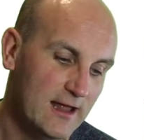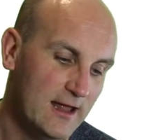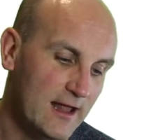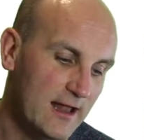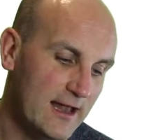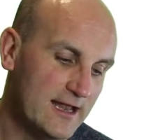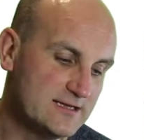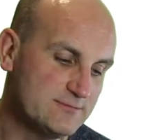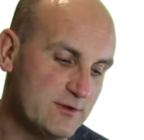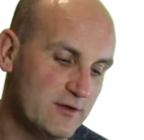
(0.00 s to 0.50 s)

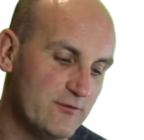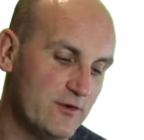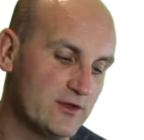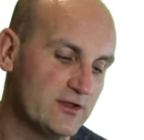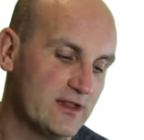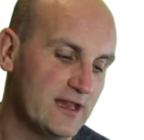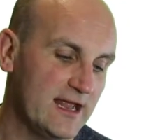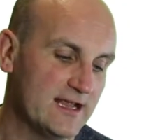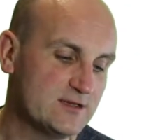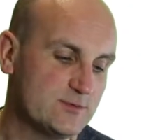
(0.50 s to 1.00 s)
Let's move on to
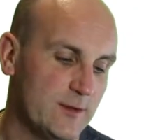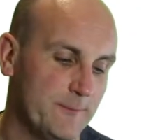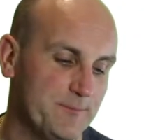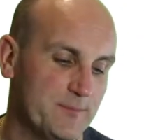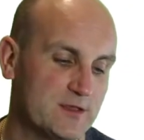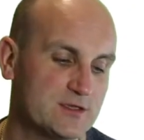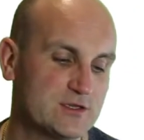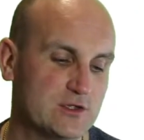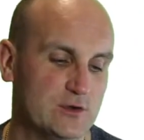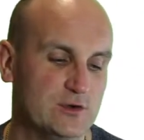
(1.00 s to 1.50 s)
the next one. The
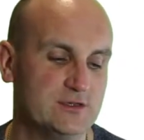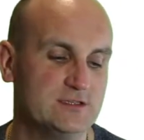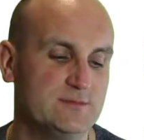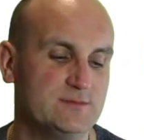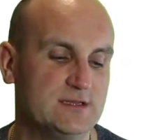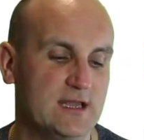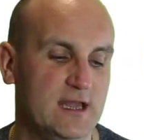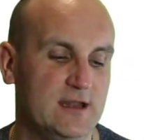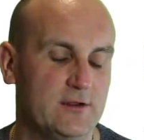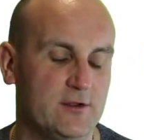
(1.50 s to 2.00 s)
scores
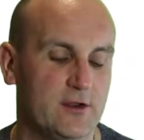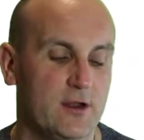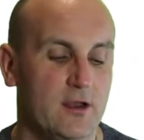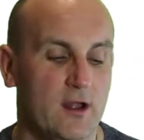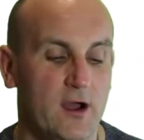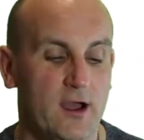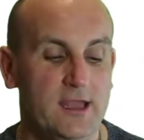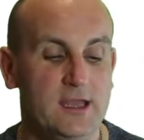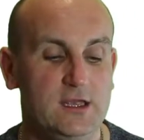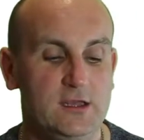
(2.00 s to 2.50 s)
obtained on an
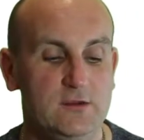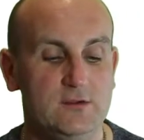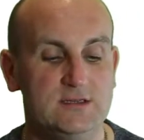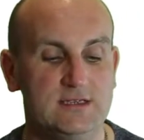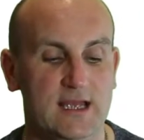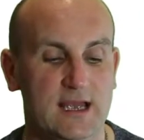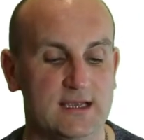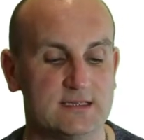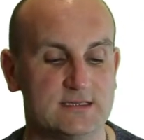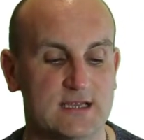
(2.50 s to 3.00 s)
IQ
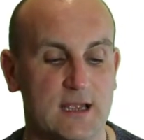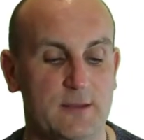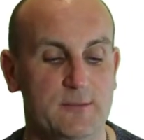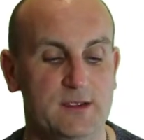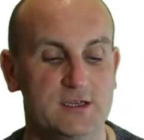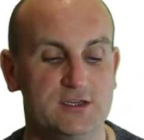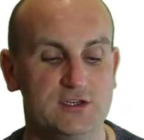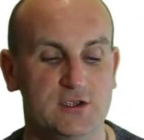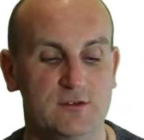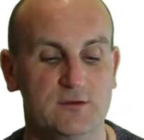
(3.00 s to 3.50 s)
test can be
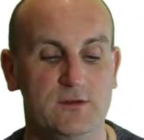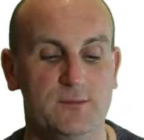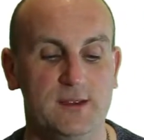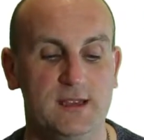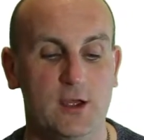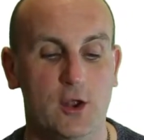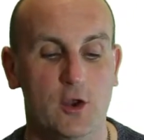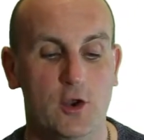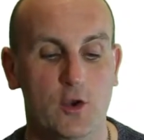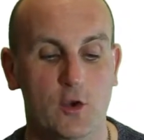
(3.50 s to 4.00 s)
assumed to be
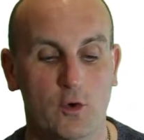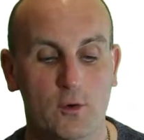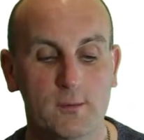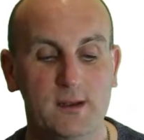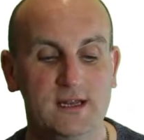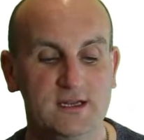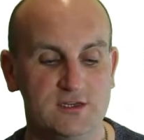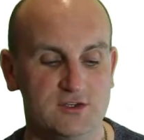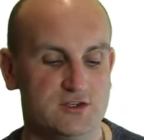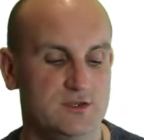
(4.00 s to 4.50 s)

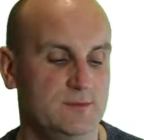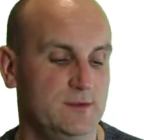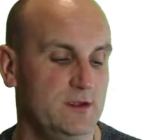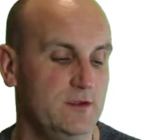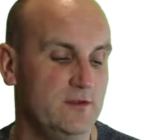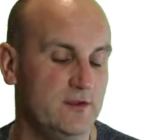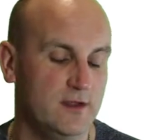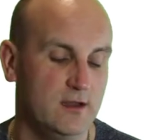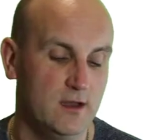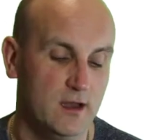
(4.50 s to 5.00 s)
normally
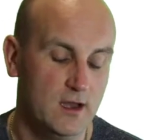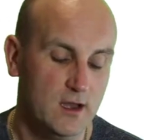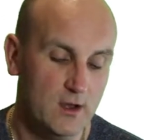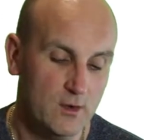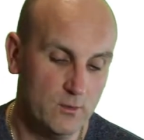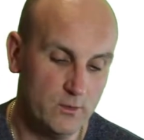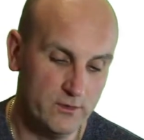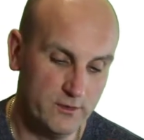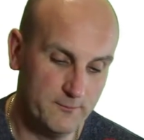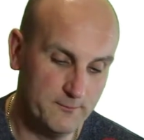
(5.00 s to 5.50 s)
distributed
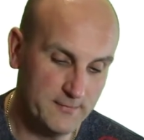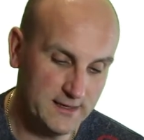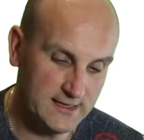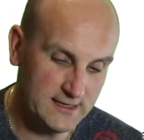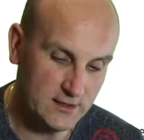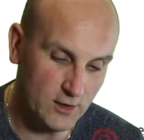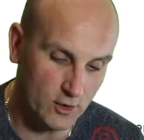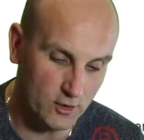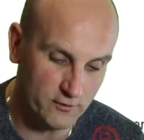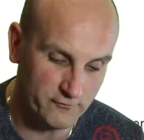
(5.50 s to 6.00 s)
with a mean
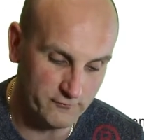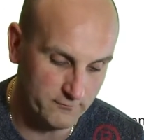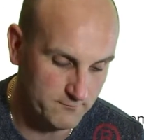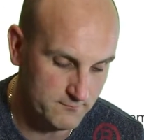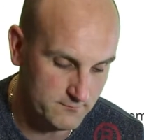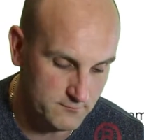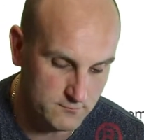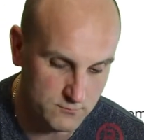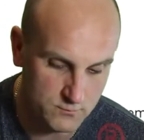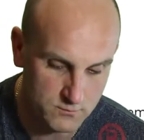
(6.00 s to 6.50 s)
of
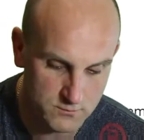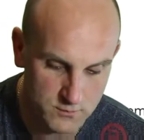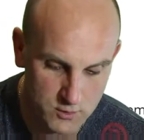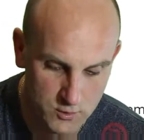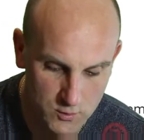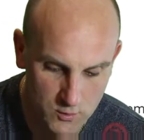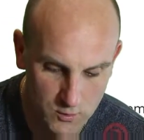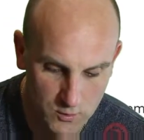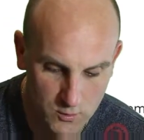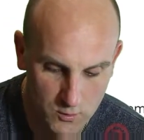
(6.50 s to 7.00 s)

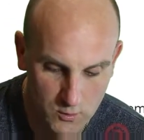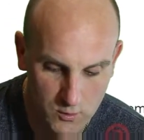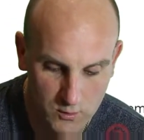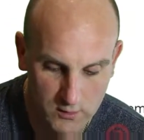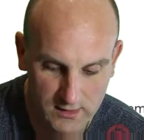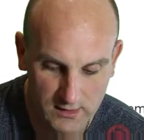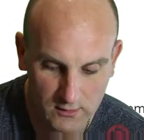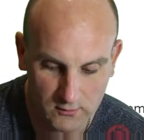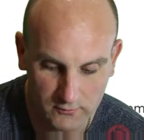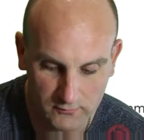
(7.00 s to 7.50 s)
mu
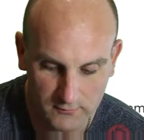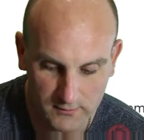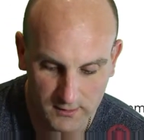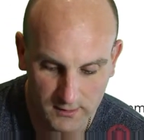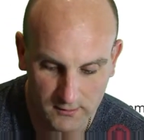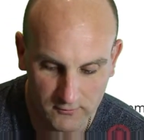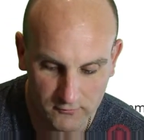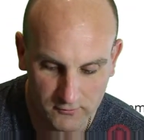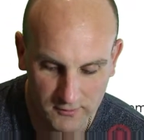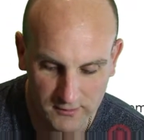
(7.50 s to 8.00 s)
equals
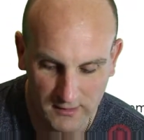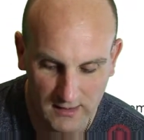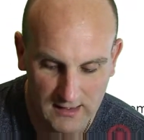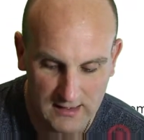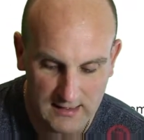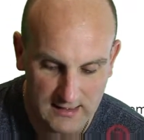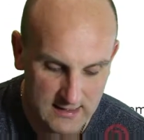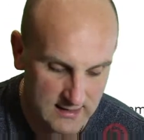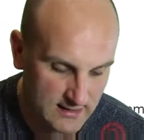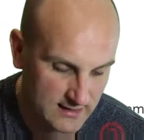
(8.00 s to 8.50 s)
100
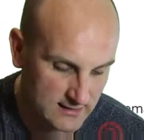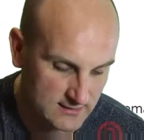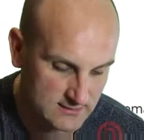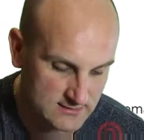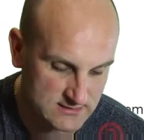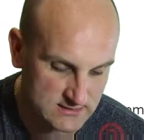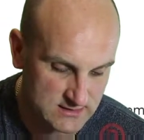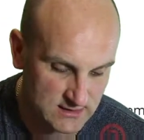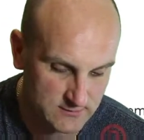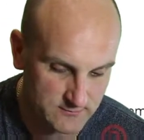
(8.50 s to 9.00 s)
and
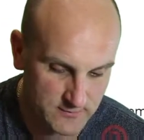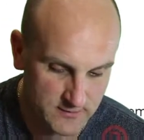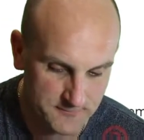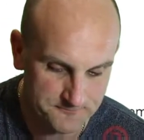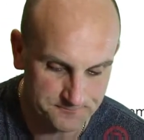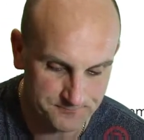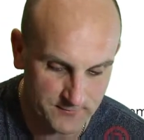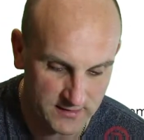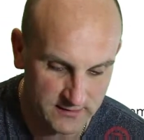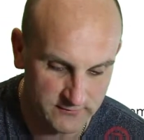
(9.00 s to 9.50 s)
sigma
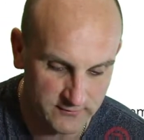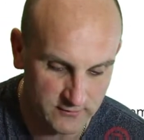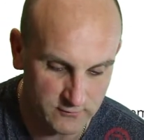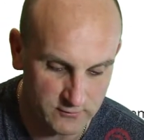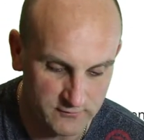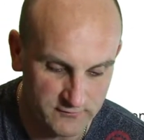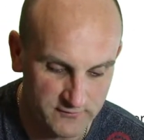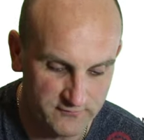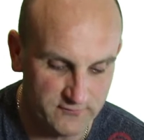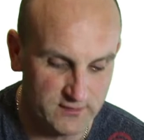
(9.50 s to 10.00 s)
is equal
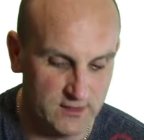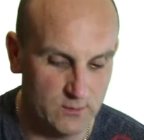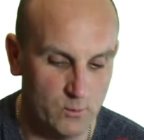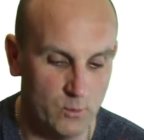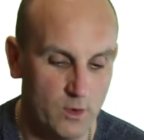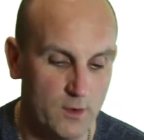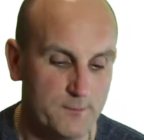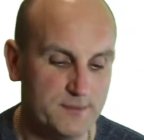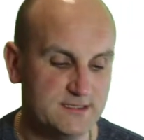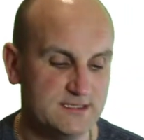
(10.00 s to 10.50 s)
to 15.
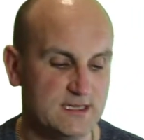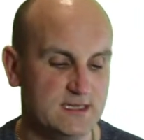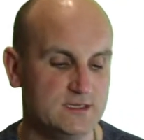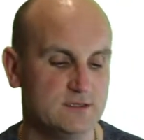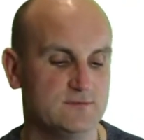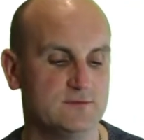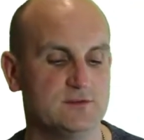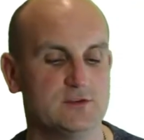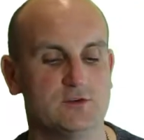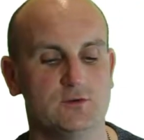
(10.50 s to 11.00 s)
What percentage
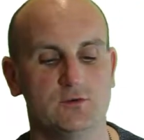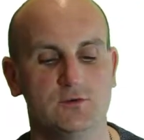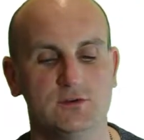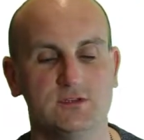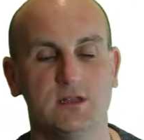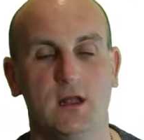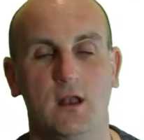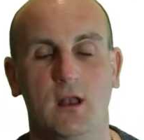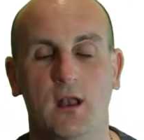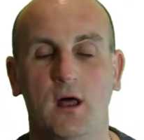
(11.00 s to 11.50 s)
of scores
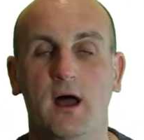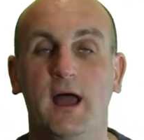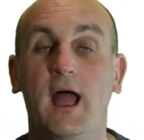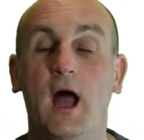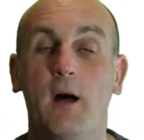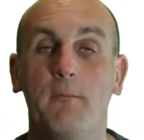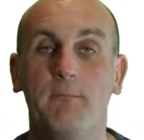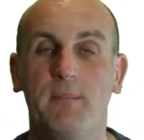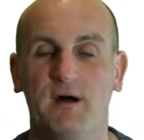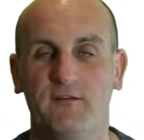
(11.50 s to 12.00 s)
lie
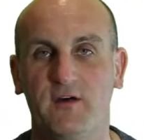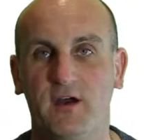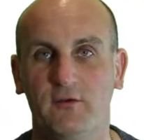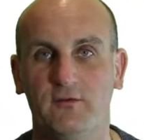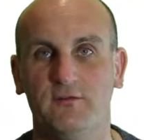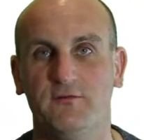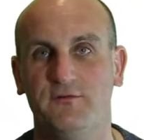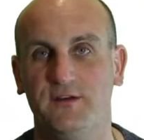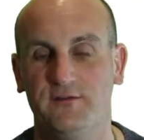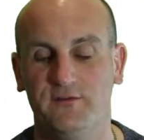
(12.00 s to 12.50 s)
above
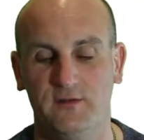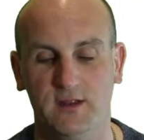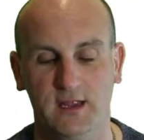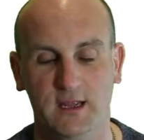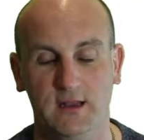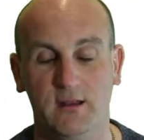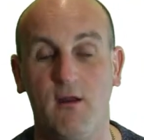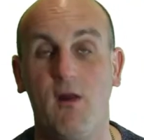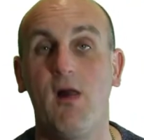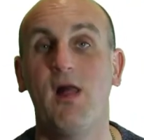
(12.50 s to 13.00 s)

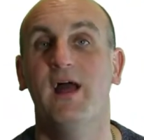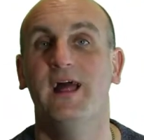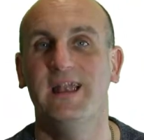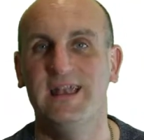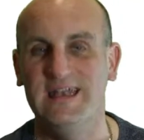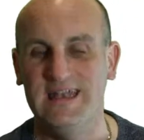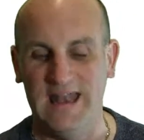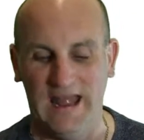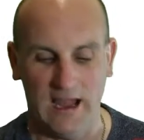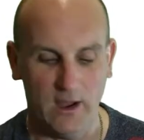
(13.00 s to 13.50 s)
115?
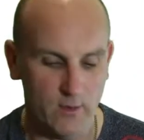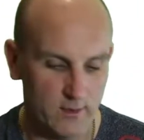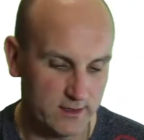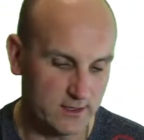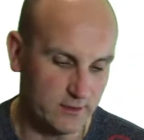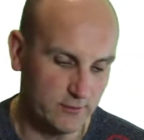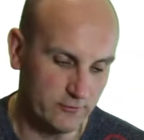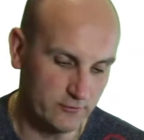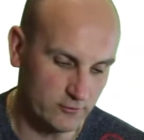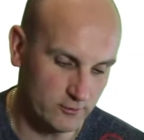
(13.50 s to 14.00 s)
Now I'm going
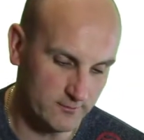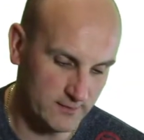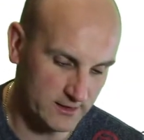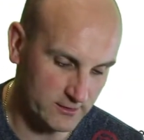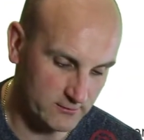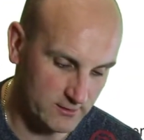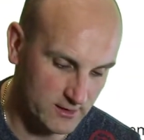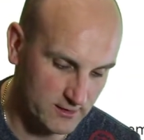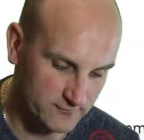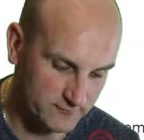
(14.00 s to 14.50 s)
to draw my
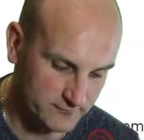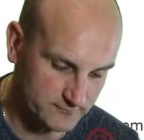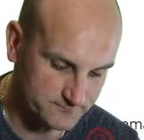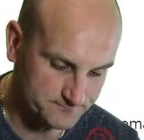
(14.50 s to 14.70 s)
graph.